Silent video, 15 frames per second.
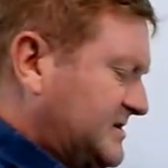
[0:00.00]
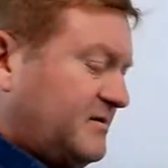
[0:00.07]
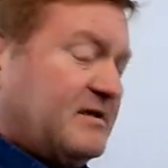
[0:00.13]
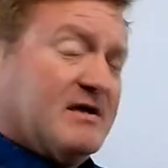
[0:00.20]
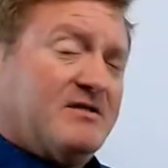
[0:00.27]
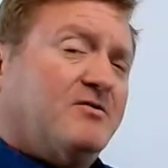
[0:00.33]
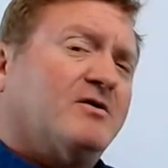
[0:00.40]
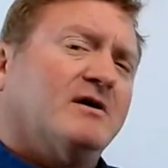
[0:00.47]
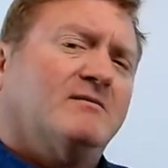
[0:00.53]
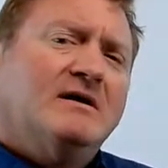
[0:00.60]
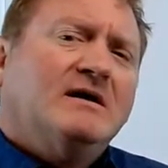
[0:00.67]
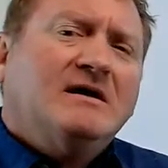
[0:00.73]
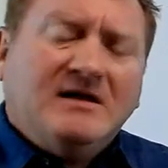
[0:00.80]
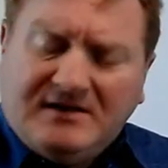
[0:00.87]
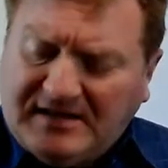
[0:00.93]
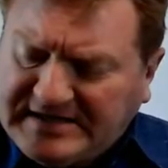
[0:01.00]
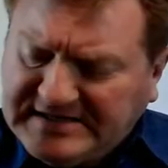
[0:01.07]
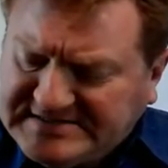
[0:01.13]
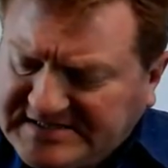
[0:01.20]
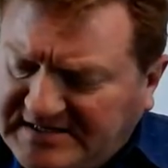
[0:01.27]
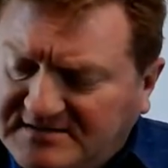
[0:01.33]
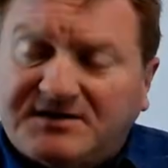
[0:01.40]
that. You can, like I
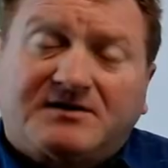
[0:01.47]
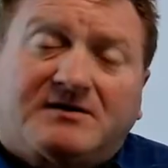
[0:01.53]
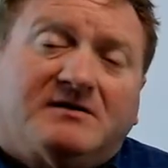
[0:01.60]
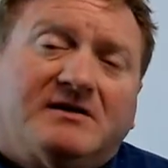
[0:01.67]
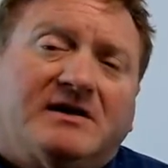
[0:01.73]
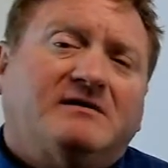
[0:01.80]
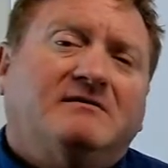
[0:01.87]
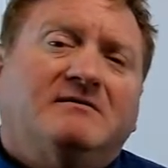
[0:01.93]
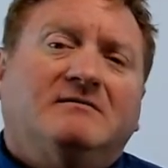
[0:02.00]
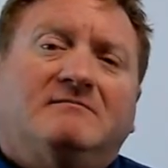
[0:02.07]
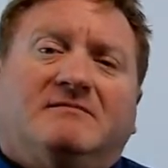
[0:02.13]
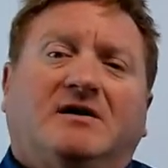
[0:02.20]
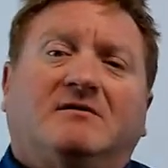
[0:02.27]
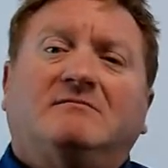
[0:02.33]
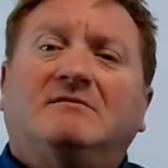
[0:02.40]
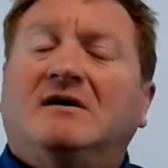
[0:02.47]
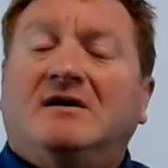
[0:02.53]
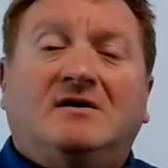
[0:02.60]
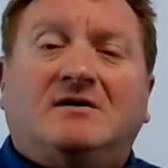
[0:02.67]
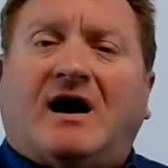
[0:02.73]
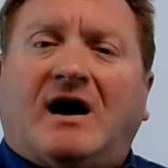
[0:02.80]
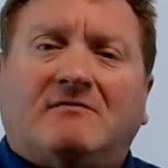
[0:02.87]
said, literally,
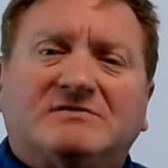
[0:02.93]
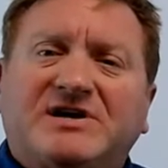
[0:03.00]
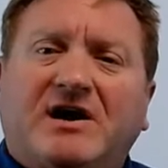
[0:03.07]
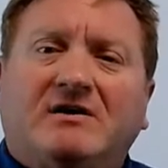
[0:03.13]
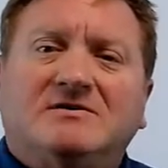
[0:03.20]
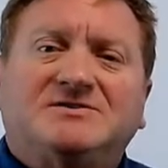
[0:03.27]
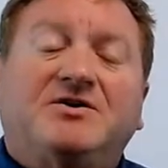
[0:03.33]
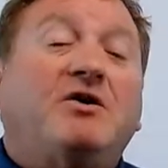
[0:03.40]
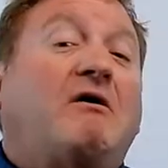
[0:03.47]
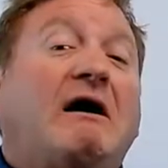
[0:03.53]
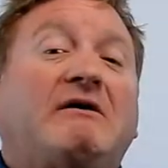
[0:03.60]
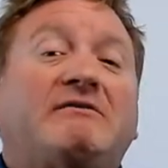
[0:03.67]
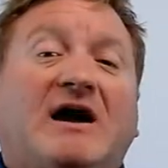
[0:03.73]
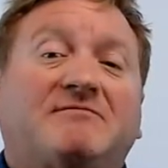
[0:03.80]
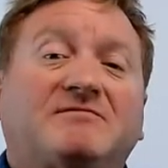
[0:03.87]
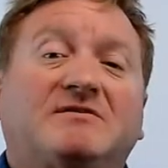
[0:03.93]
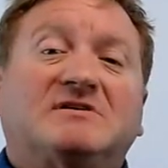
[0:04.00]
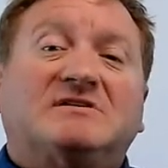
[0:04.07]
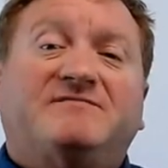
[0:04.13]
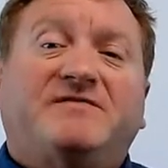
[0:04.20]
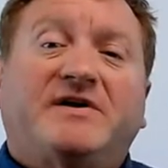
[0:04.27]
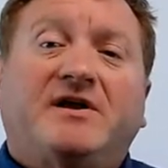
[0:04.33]
I would challenge you, go out after this
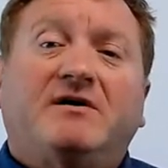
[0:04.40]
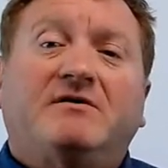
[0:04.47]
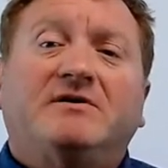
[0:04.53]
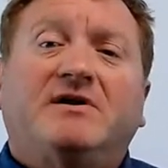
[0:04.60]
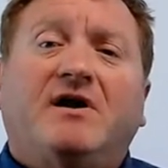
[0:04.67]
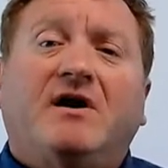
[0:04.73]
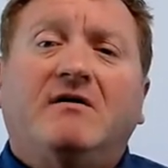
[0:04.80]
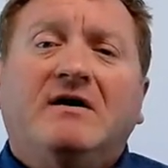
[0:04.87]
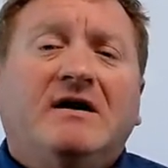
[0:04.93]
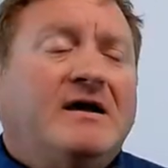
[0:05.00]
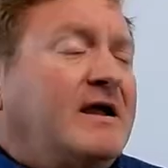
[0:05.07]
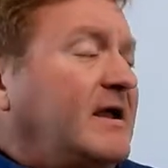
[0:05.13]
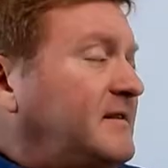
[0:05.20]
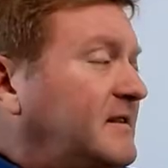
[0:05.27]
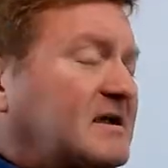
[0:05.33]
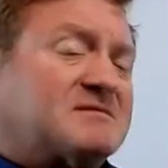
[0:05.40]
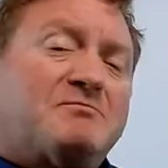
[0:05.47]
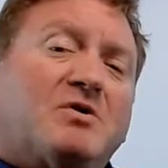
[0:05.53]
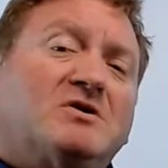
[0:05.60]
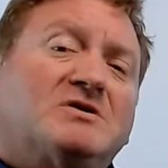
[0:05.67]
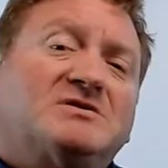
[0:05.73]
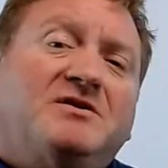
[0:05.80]
video, next
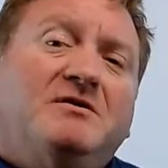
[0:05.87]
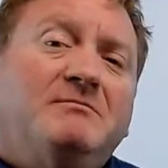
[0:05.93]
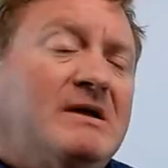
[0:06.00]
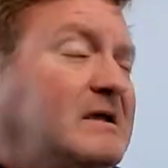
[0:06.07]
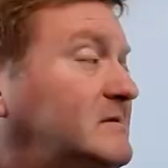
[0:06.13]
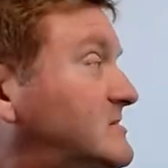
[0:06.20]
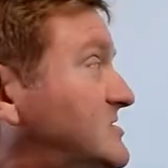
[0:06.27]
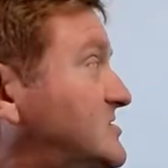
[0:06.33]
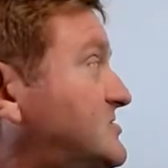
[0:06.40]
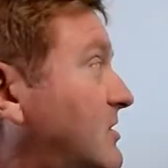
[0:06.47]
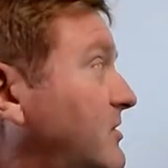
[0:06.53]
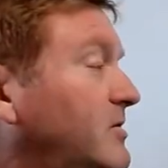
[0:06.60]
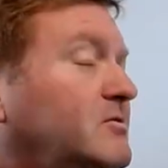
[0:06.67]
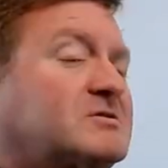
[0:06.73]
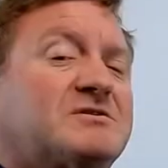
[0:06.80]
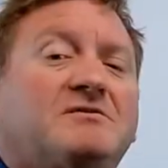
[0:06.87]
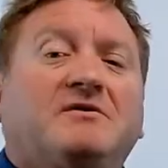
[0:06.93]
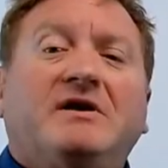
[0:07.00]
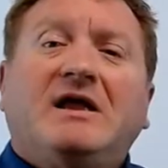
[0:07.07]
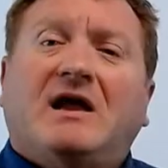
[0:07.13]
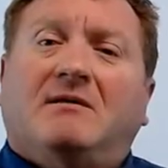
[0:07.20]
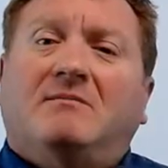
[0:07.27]
person you meet, start using their
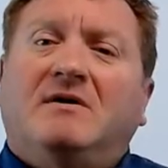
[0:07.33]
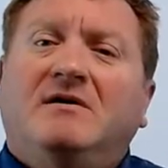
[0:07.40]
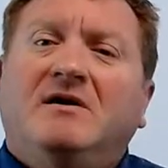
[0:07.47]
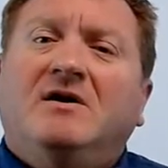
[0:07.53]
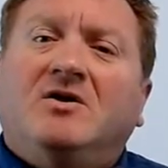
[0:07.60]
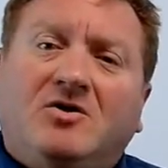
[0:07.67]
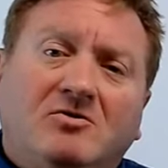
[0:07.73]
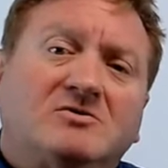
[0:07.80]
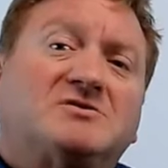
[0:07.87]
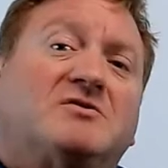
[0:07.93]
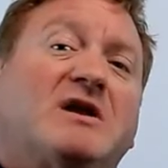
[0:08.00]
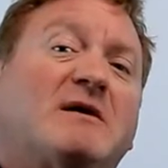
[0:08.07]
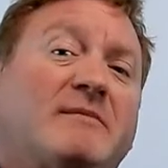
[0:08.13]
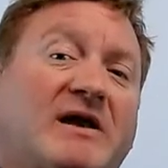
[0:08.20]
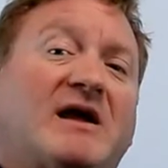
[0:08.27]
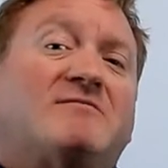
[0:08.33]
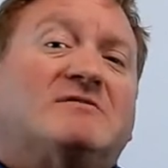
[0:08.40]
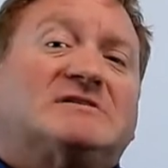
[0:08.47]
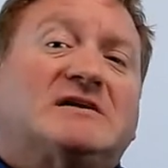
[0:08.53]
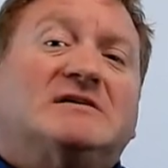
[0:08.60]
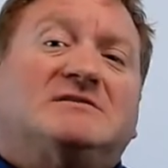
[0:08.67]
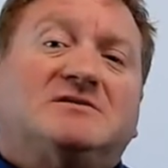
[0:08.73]
name. Use their name in every
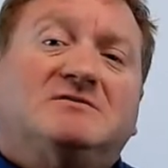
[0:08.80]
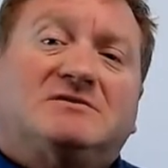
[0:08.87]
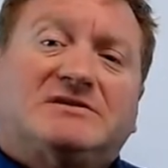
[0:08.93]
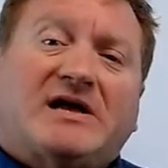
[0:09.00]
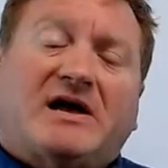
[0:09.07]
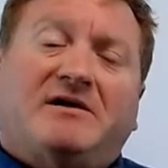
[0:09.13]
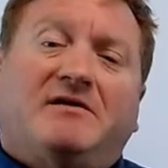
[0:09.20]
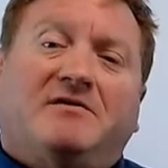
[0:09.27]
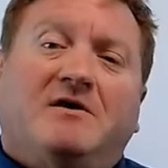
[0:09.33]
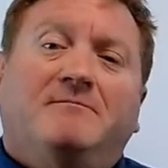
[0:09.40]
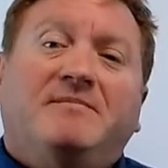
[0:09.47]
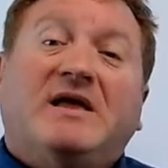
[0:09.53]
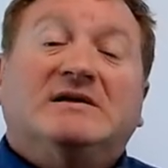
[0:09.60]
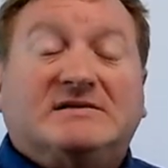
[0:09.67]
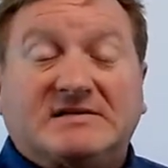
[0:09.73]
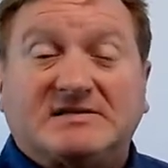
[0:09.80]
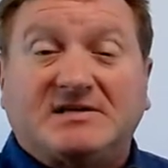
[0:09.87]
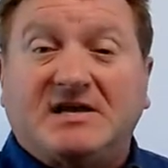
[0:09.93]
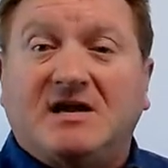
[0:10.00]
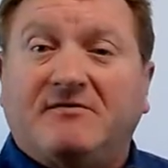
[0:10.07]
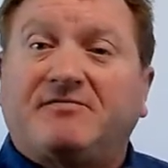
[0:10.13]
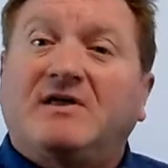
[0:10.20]
sentence you say to them and see
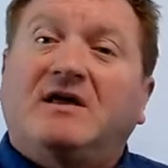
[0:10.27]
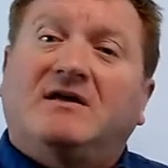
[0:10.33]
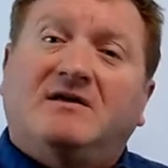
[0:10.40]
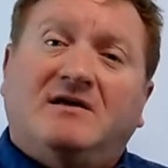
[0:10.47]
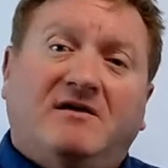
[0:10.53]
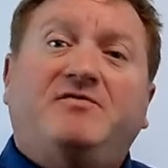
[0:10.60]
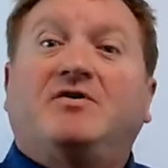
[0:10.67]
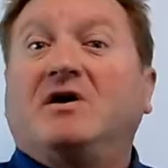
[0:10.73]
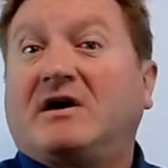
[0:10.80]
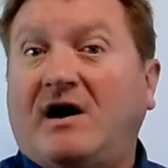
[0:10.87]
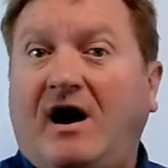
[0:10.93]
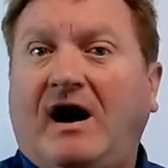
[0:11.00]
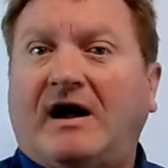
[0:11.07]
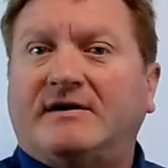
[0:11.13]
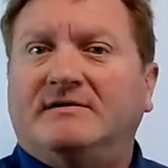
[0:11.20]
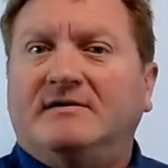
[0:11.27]
if you get caught.